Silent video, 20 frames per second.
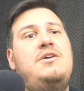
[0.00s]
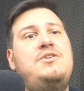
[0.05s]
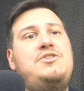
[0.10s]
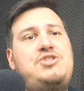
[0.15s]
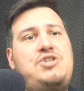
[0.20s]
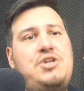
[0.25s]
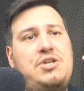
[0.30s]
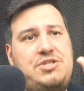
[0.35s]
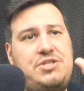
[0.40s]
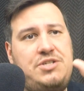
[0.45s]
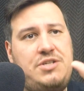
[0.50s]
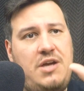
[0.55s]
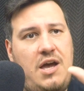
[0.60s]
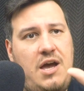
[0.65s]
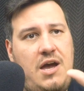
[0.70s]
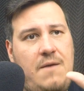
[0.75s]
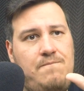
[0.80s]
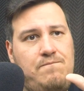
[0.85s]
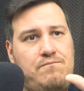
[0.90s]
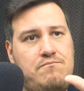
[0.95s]
Just
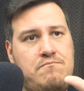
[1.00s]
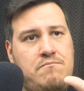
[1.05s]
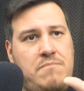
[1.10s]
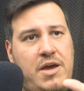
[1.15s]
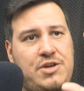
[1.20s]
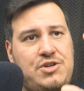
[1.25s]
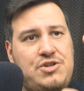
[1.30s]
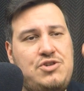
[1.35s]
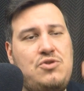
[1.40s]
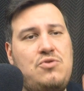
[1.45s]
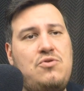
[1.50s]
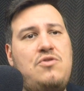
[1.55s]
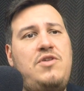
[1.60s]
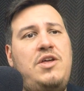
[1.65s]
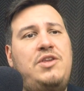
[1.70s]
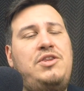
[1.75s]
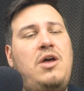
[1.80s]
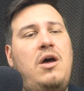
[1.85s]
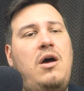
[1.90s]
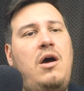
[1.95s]
make sure
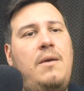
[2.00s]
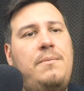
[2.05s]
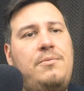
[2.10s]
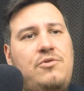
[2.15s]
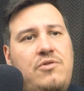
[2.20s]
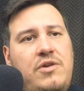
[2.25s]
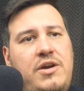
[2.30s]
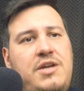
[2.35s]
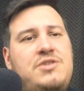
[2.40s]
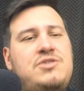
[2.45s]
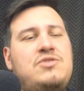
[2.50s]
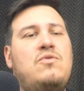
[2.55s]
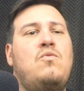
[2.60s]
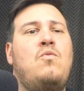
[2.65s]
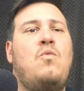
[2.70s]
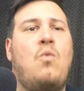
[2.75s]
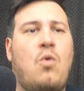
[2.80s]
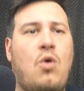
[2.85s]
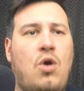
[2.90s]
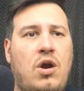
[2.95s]
that the upgrades
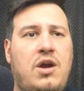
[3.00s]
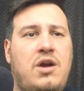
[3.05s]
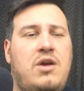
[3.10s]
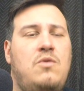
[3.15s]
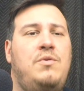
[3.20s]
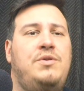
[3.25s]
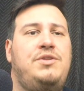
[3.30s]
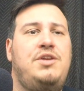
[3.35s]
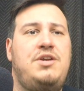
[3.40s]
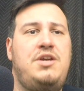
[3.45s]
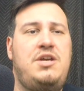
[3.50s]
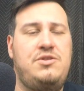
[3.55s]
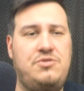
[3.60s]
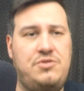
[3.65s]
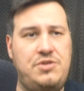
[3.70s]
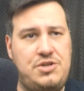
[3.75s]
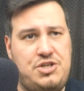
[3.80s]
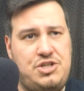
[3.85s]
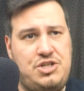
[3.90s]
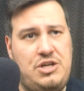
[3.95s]
work with either
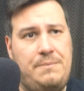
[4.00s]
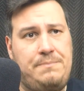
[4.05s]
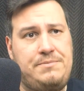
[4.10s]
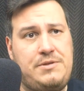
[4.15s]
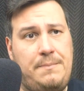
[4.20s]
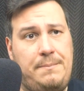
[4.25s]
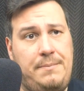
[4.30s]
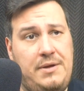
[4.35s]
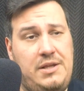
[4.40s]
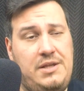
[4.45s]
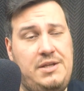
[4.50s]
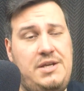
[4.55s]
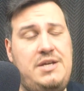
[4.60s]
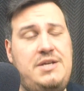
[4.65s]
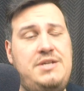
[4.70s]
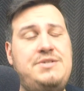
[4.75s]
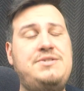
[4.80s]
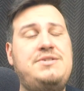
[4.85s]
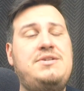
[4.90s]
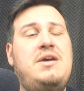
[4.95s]
the ship's
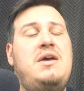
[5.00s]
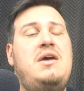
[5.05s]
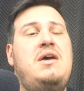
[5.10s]
abilities,